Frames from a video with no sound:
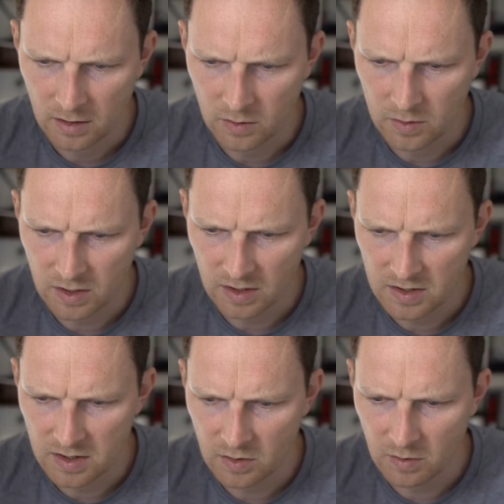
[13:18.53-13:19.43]
which I can
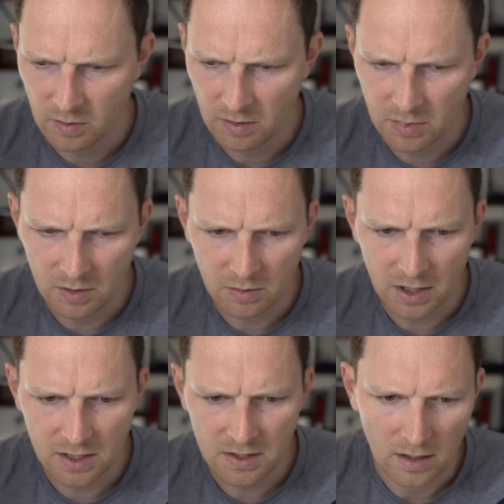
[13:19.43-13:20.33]
see with my pip
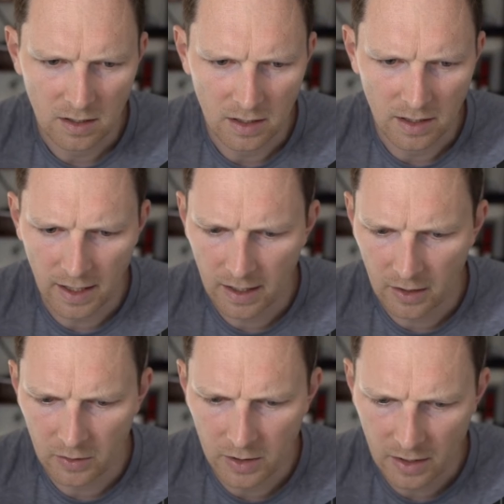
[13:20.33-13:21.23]
list. And
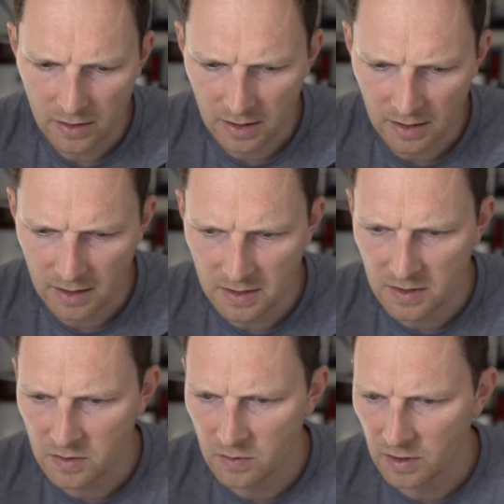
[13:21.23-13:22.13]
now nothing
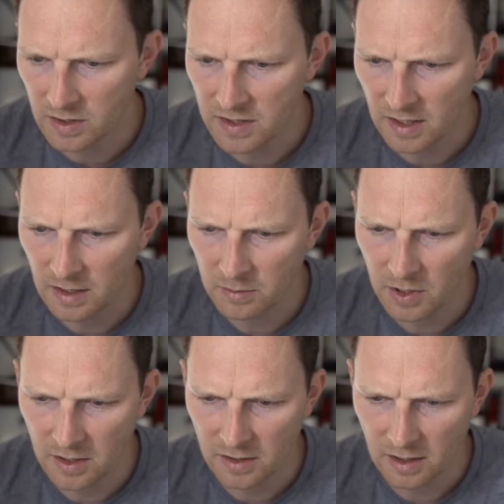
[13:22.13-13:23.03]
is really set up.
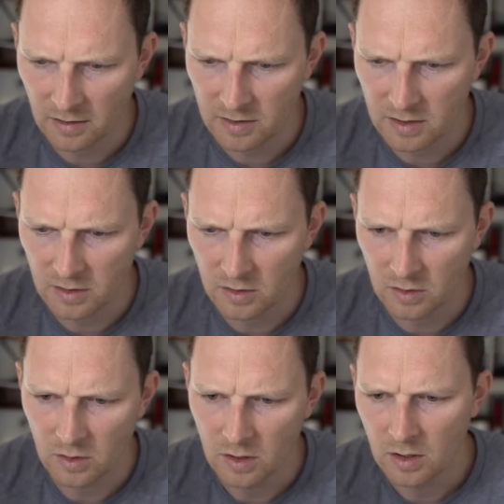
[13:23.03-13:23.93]
I think I have to do
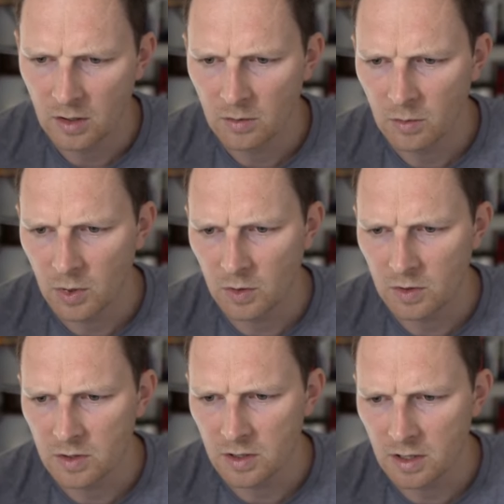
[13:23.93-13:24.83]

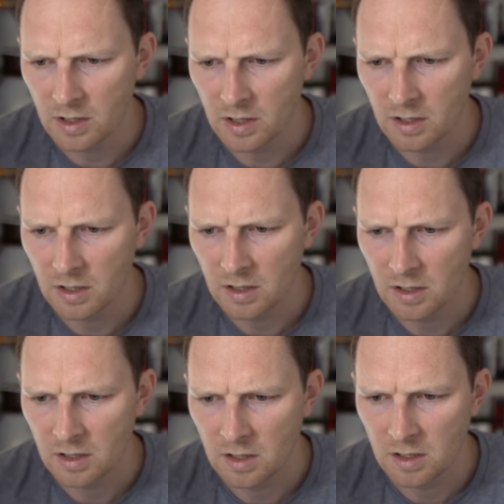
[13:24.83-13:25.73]
Poetry
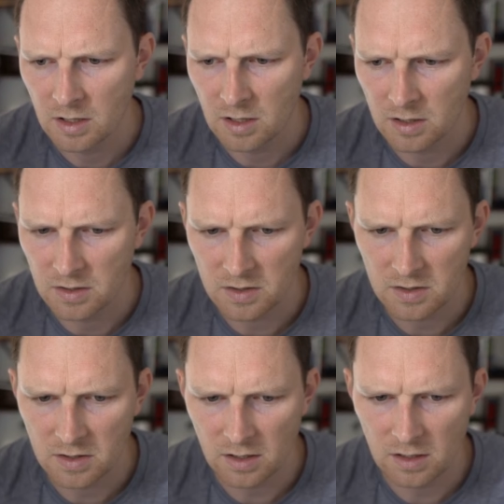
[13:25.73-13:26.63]

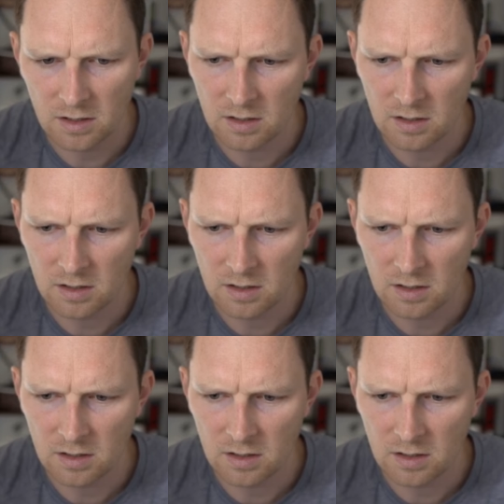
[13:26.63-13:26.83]
install.